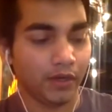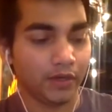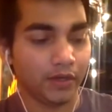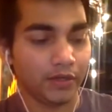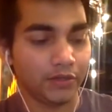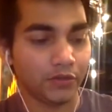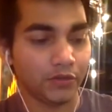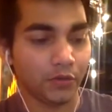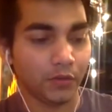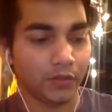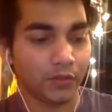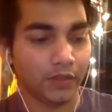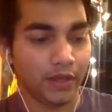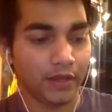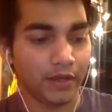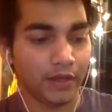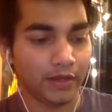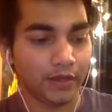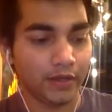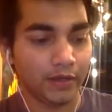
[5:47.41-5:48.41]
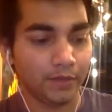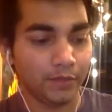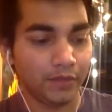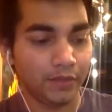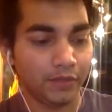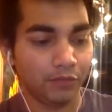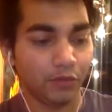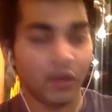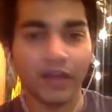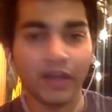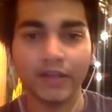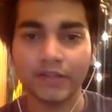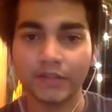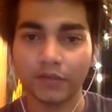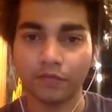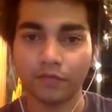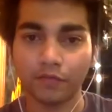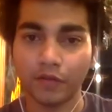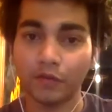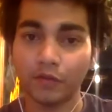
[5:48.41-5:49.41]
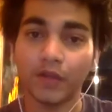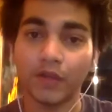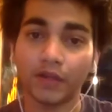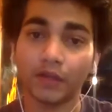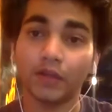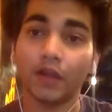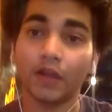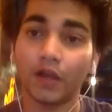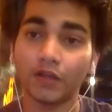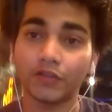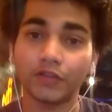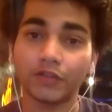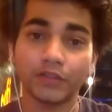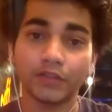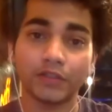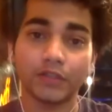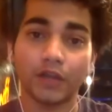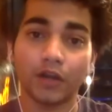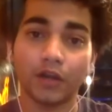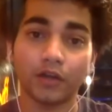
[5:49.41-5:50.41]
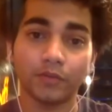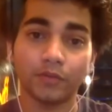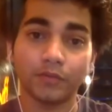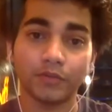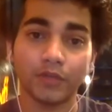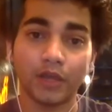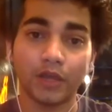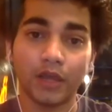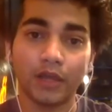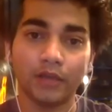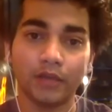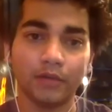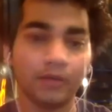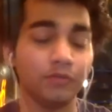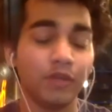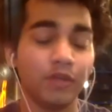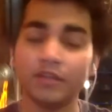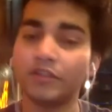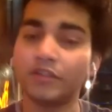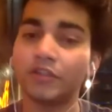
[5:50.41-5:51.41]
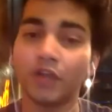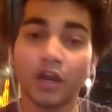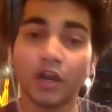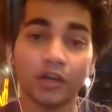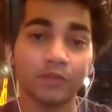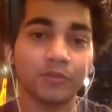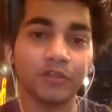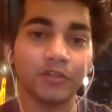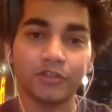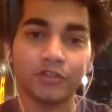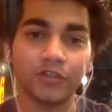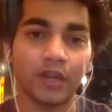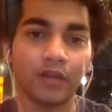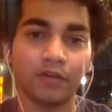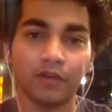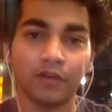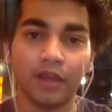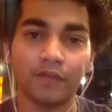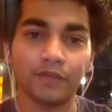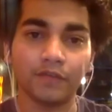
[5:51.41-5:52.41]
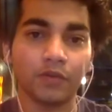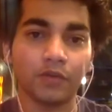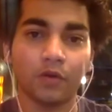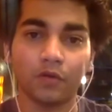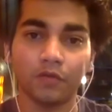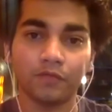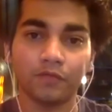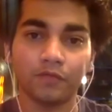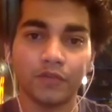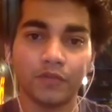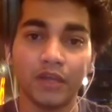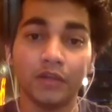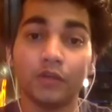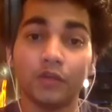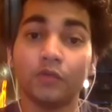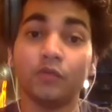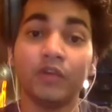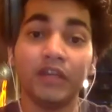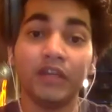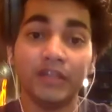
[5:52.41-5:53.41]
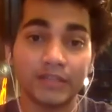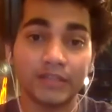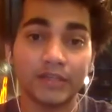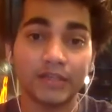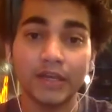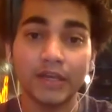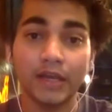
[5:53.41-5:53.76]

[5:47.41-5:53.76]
and it showed that the rise of new technological startups and in startups in general have sort of increased